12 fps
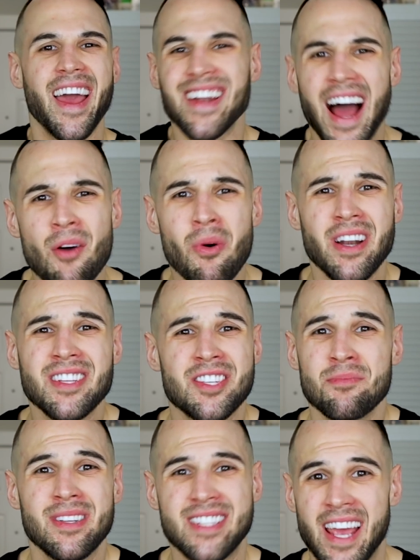and I wanted
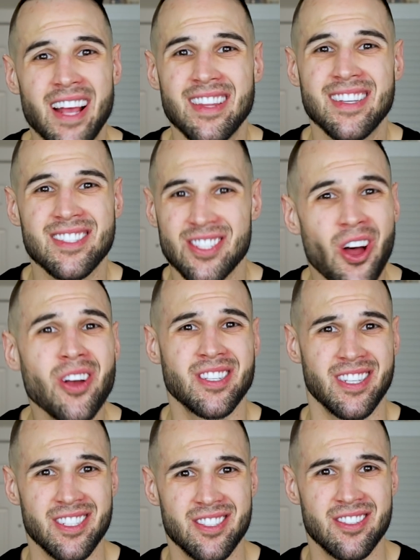some Italian
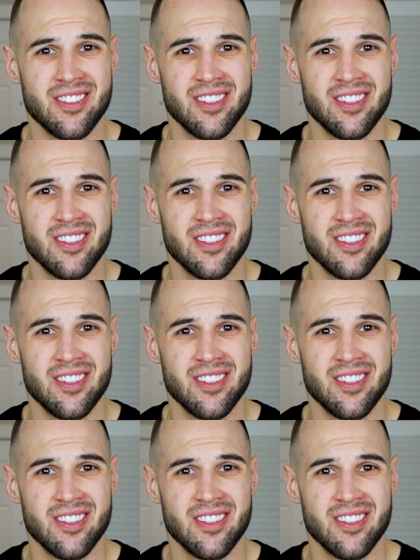sausage.